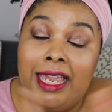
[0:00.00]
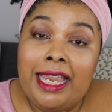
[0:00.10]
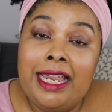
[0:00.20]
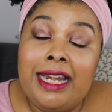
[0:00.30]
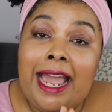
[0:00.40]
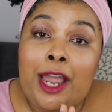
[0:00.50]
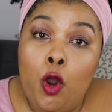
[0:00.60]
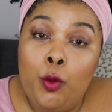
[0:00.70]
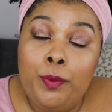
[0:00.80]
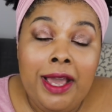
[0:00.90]
And I
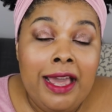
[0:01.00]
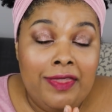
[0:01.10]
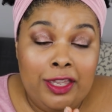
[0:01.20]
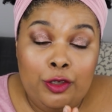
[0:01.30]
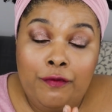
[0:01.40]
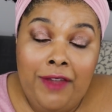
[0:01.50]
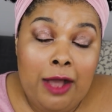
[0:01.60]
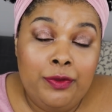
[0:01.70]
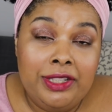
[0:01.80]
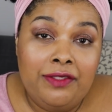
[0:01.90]
hope that you
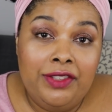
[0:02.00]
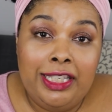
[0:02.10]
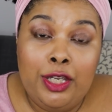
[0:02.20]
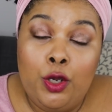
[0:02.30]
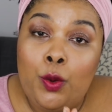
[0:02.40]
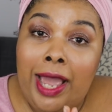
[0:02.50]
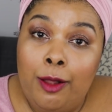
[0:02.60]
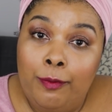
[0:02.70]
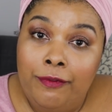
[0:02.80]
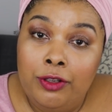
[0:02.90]
found this video
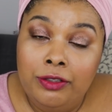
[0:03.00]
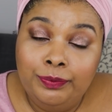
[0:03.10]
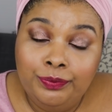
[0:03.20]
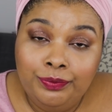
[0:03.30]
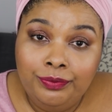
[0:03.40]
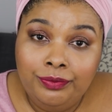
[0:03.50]
helpful.